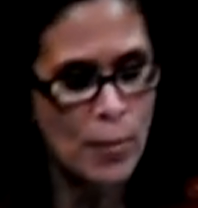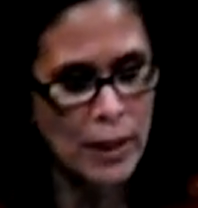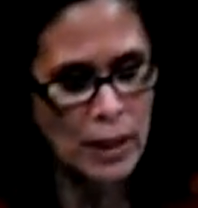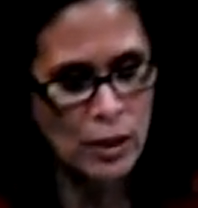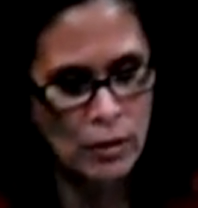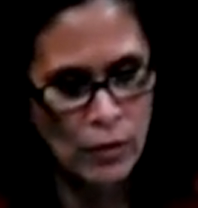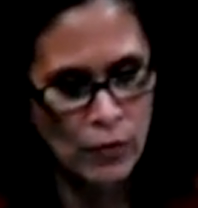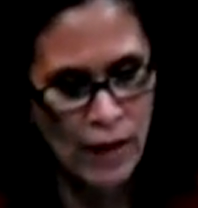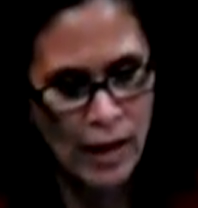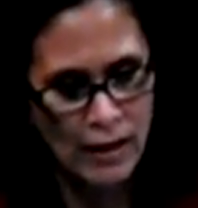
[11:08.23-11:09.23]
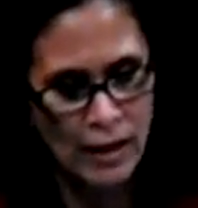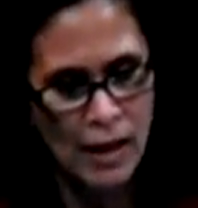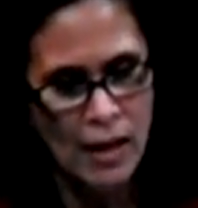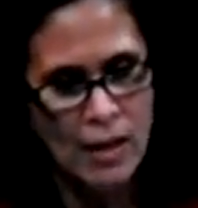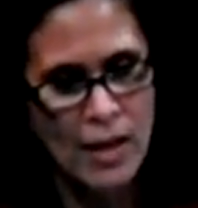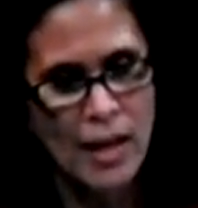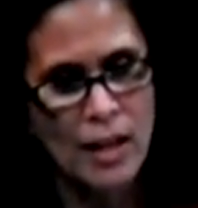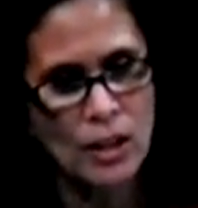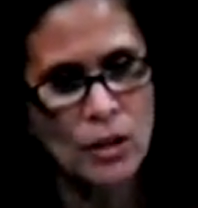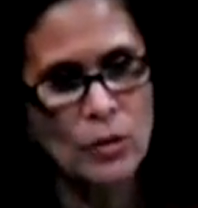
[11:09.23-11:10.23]
But you know, the fact
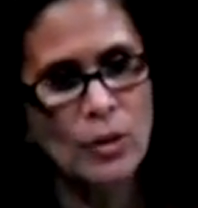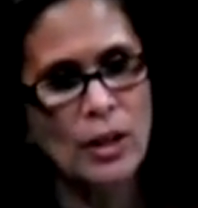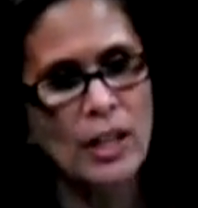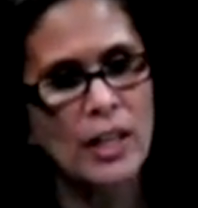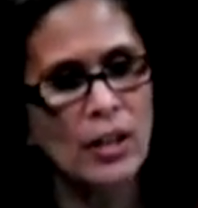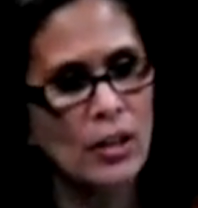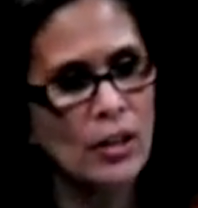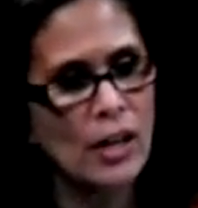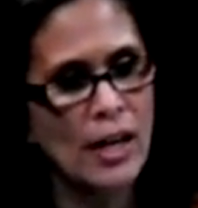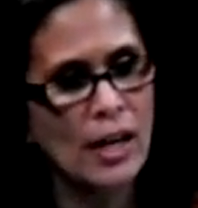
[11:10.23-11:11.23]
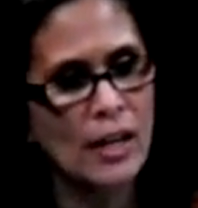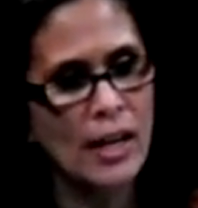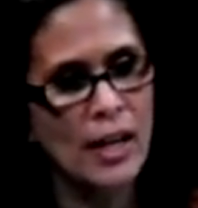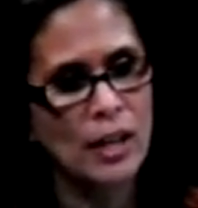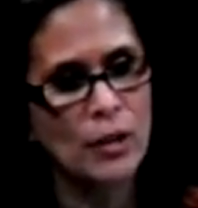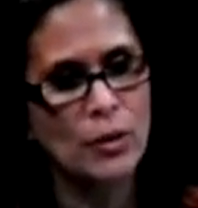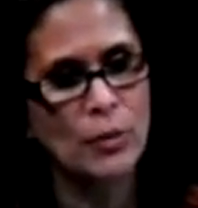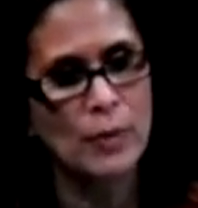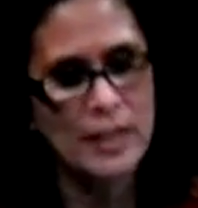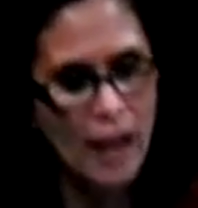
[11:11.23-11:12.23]
that you are here and that you're
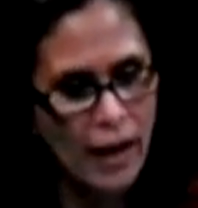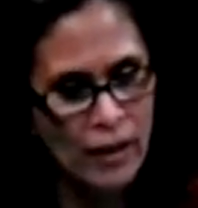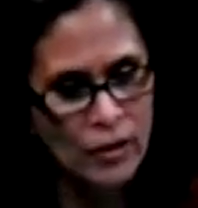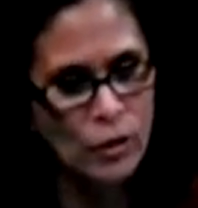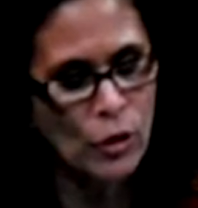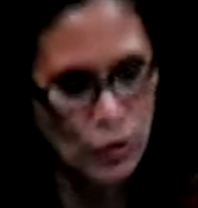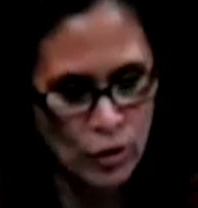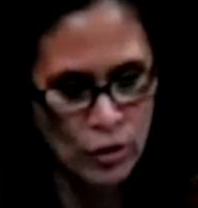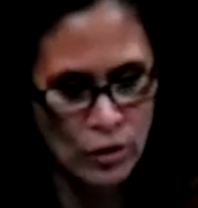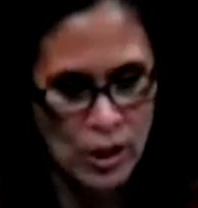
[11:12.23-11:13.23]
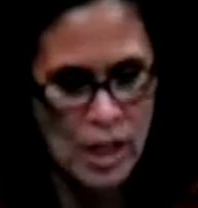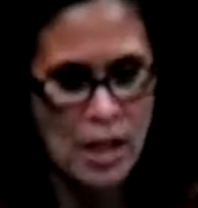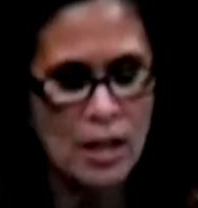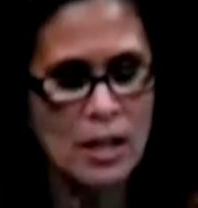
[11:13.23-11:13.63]
a retired colonel